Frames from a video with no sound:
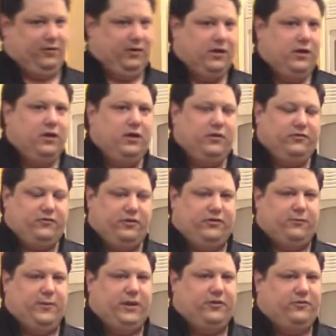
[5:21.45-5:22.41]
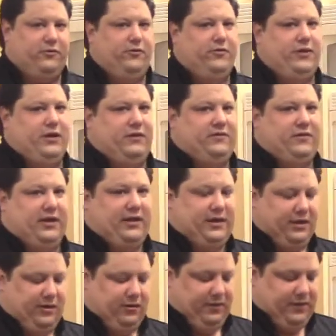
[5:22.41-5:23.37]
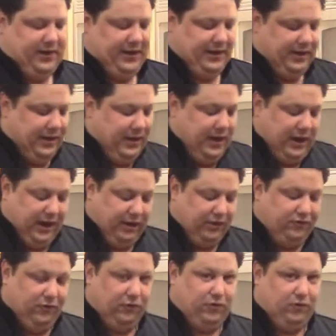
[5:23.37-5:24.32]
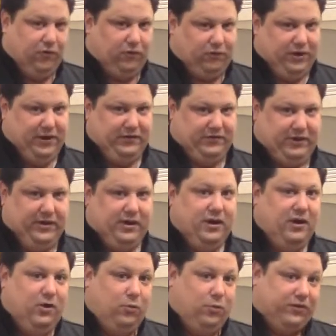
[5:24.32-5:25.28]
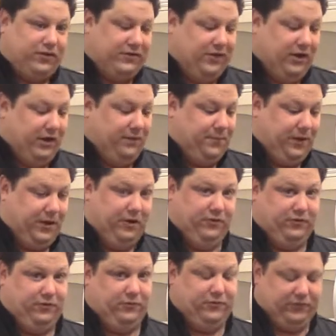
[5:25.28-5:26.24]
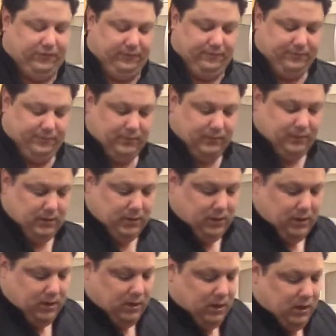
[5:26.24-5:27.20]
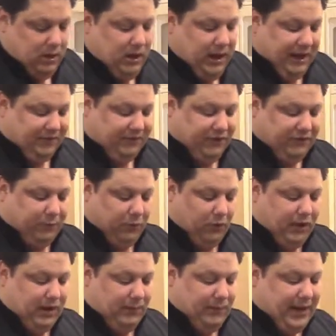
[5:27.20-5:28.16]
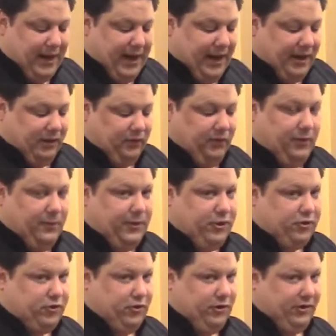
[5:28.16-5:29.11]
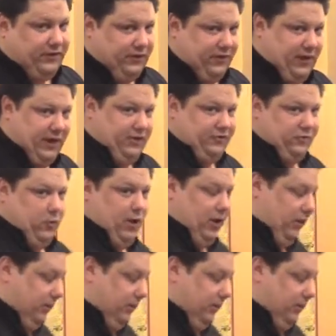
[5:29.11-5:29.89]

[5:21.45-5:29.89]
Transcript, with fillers: So let's make sure that you take care of that and don't go crazy with a ton of pear juice. At this point, I'm going to add a little bit of sugar to that as well.